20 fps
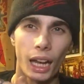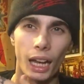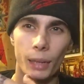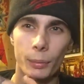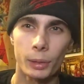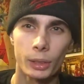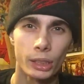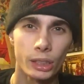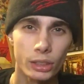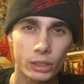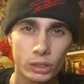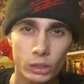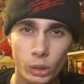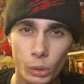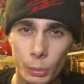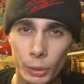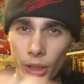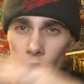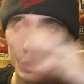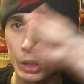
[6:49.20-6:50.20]
I've been hearing
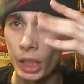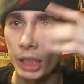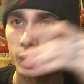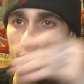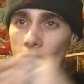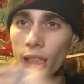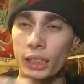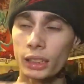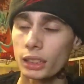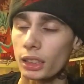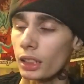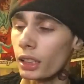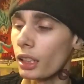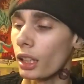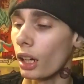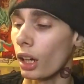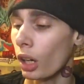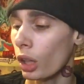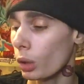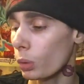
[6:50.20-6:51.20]
so many great things and
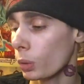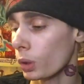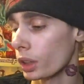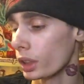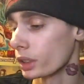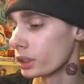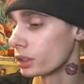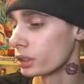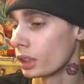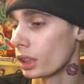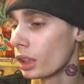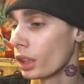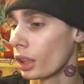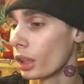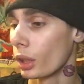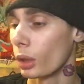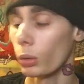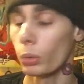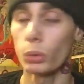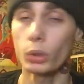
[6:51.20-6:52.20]
the artwork is
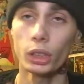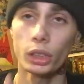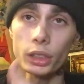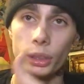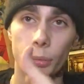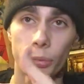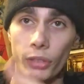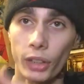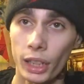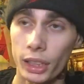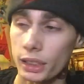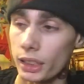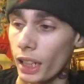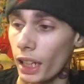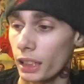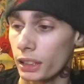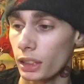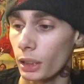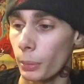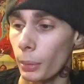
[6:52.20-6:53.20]
really
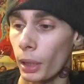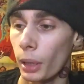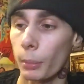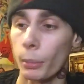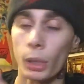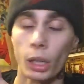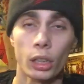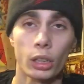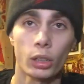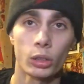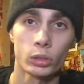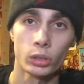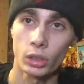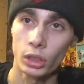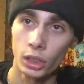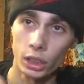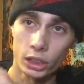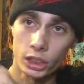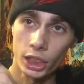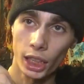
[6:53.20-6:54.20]
fantastic by Marco
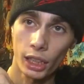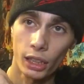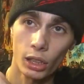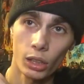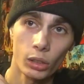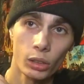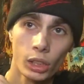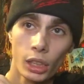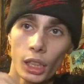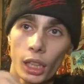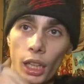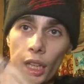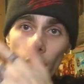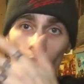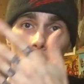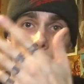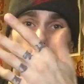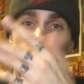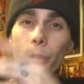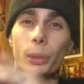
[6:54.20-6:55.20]
Cicchetto,
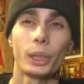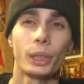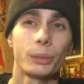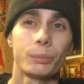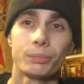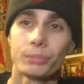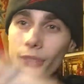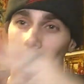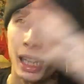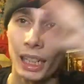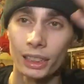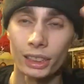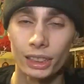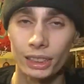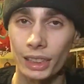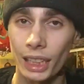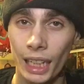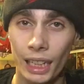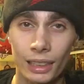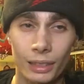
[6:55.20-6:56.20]
but I
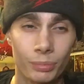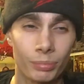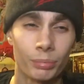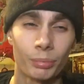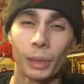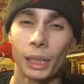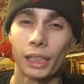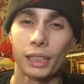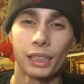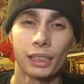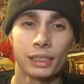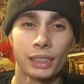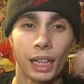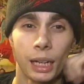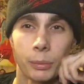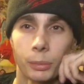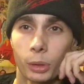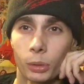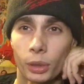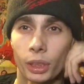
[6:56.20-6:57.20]
just gotta make the
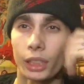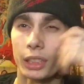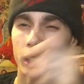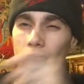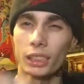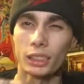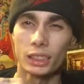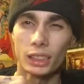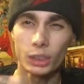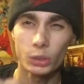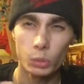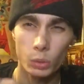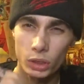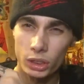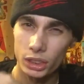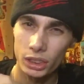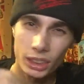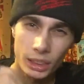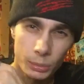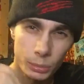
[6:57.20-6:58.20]
time to read it because this one
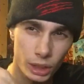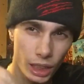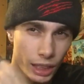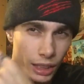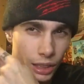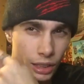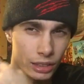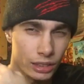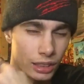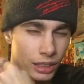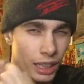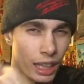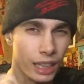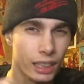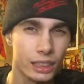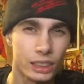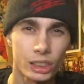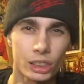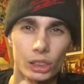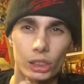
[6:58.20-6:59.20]
seems like a
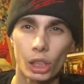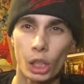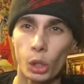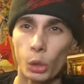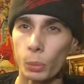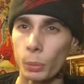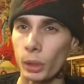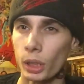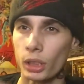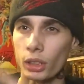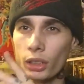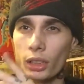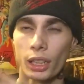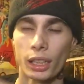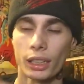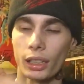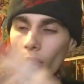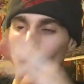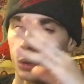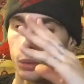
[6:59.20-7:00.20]
kind of slow burn,
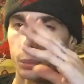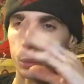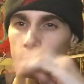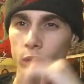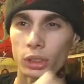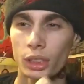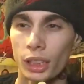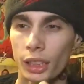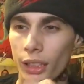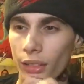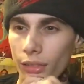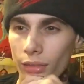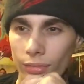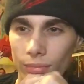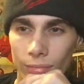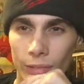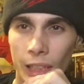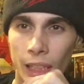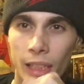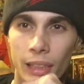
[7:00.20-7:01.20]
like almost like
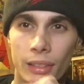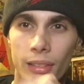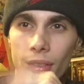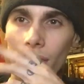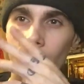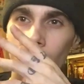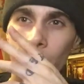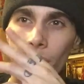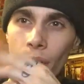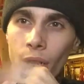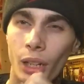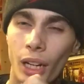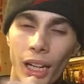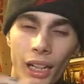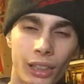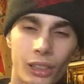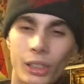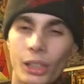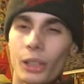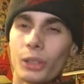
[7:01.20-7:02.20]
the, you know,
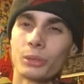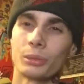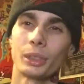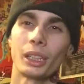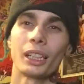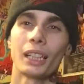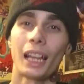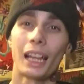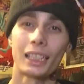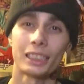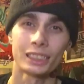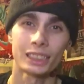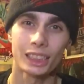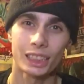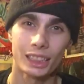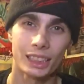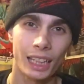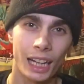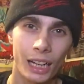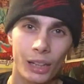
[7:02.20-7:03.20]
I don't know, a lot of
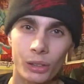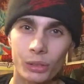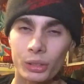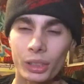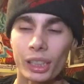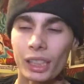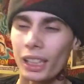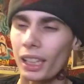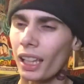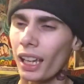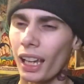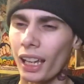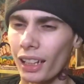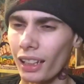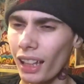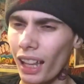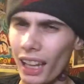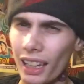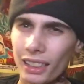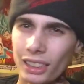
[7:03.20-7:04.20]
sit down and a
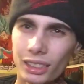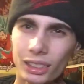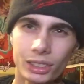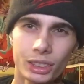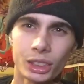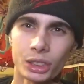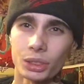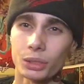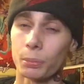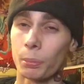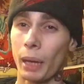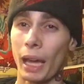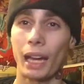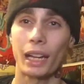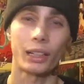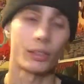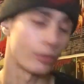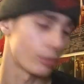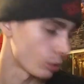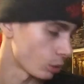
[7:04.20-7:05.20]
lot of just
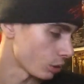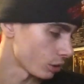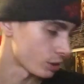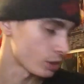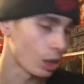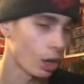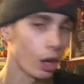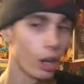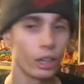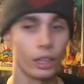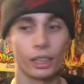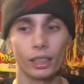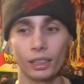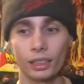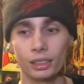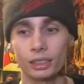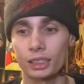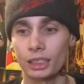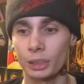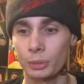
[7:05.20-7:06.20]
back and forth talking,
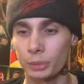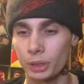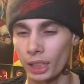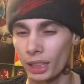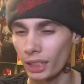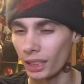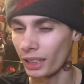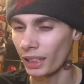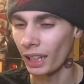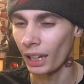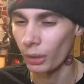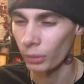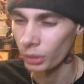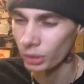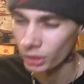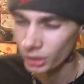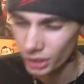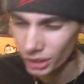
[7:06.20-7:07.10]
it seems like, in that one.